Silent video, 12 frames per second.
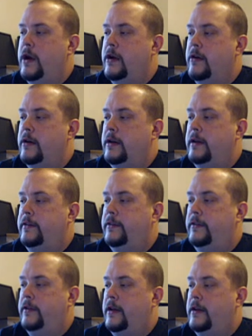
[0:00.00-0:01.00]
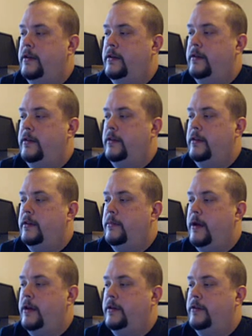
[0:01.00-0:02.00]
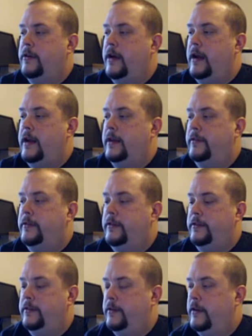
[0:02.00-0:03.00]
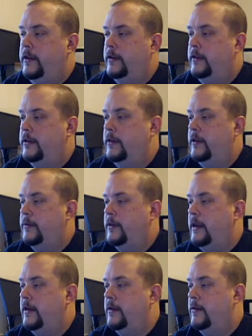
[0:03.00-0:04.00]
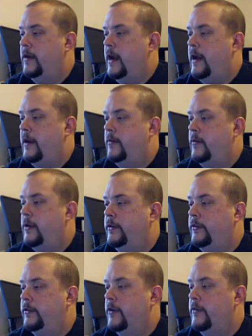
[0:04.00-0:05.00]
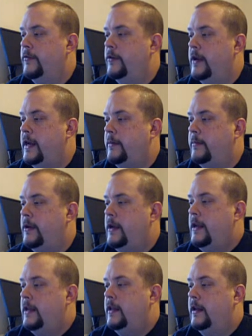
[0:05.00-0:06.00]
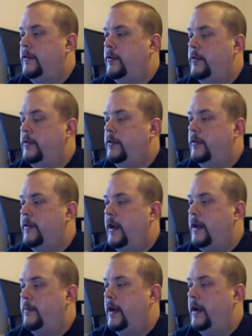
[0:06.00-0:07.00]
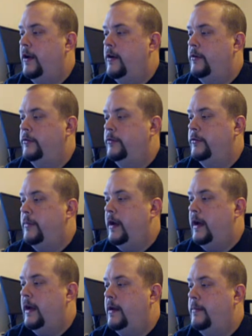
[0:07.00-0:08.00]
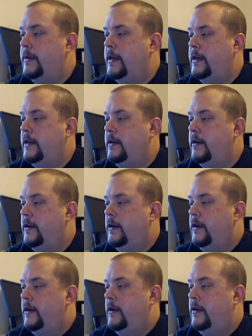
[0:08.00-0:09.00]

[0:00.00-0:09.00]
where it's the monitorix is located, or what server name. Like you can define it by host, by IP,